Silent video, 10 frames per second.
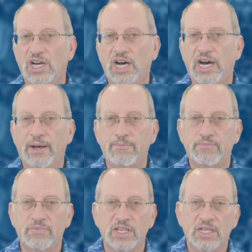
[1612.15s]

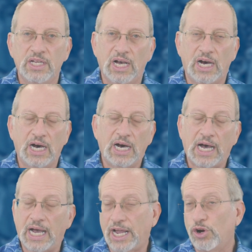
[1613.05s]

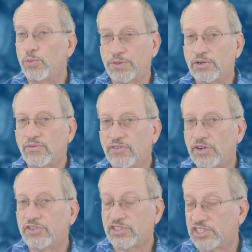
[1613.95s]
I hope they're
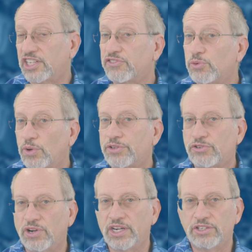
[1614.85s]
very successful in what they're
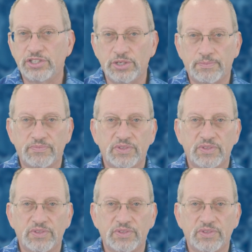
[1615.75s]
trying to do.